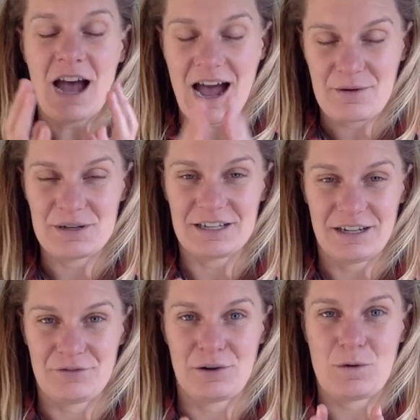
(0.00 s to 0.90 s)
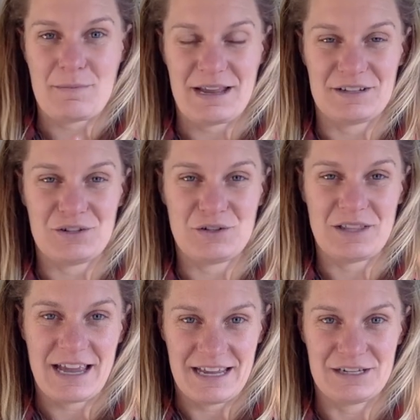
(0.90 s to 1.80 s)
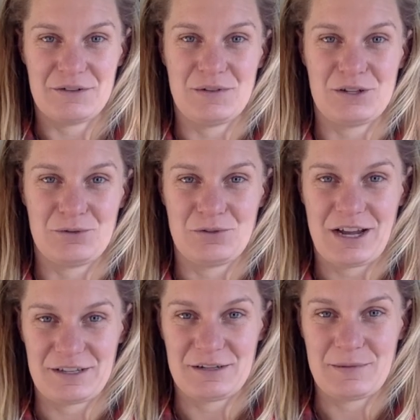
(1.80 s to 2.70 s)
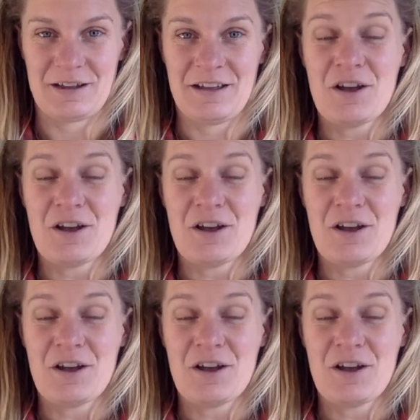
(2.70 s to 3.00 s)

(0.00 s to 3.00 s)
are we delivering what matters to that individual customer?